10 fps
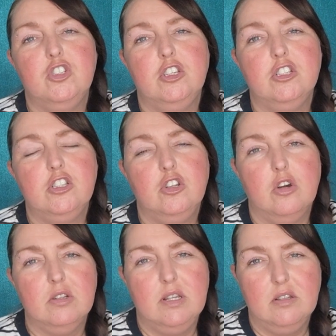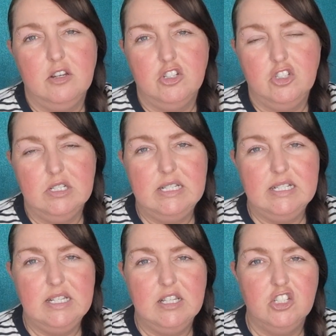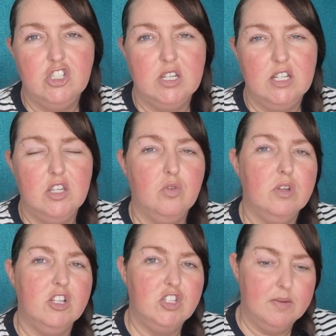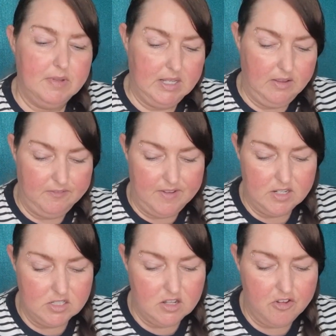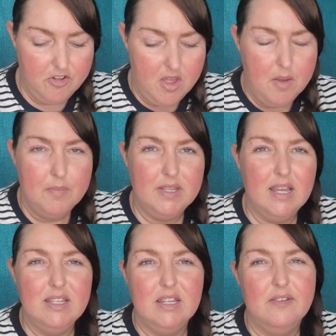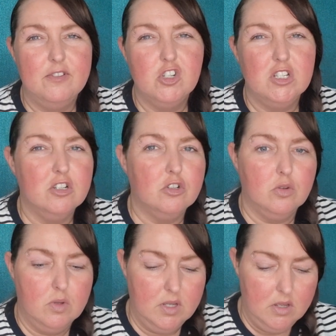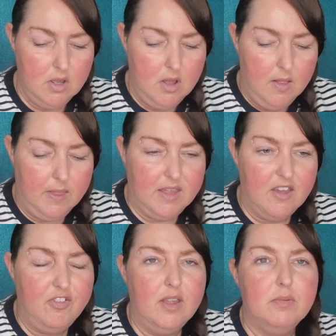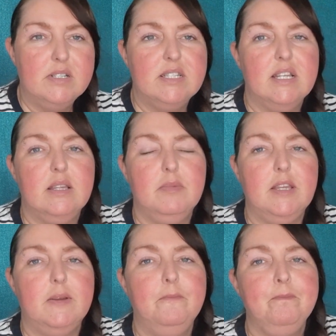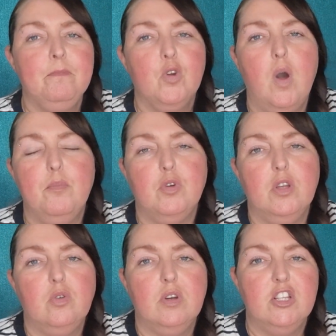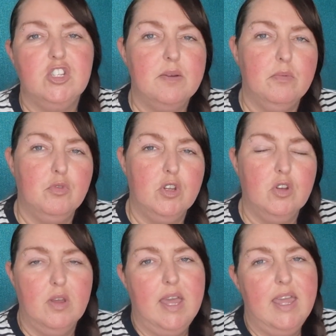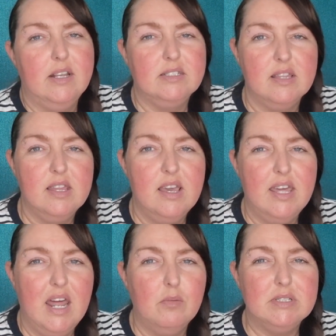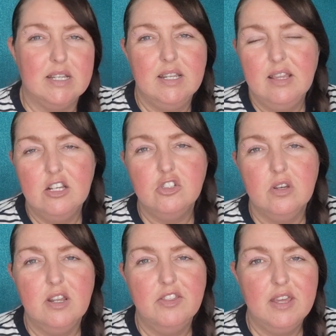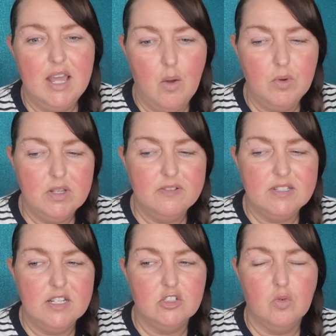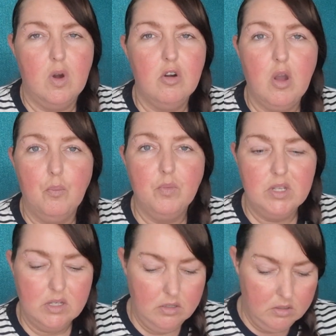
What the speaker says: she used to talk to Claire, she used to say that she liked to go to the gym and keep fit and stuff. But yet you never seen her do it. Like if he was saying to me, oh, I'm going to go to the gym, I'm going to go out hikes and that, and I was into that sort of thing, I would have said, oh, I'll come with you.